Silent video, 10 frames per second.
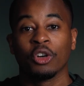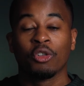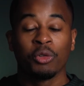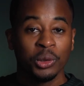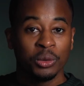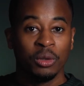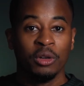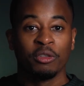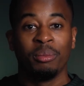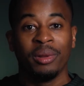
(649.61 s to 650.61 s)
are crucial
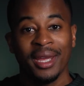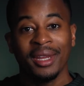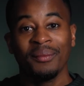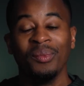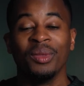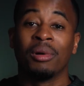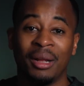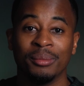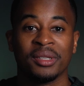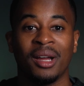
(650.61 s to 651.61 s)
for planning,
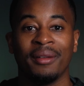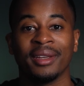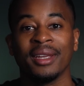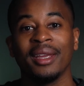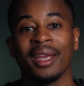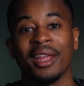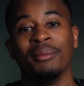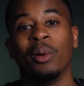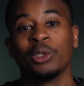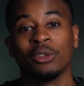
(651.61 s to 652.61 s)
problem solving, and
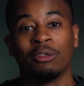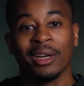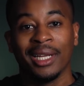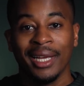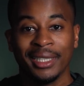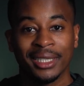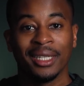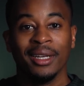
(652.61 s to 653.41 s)
emotional regulation.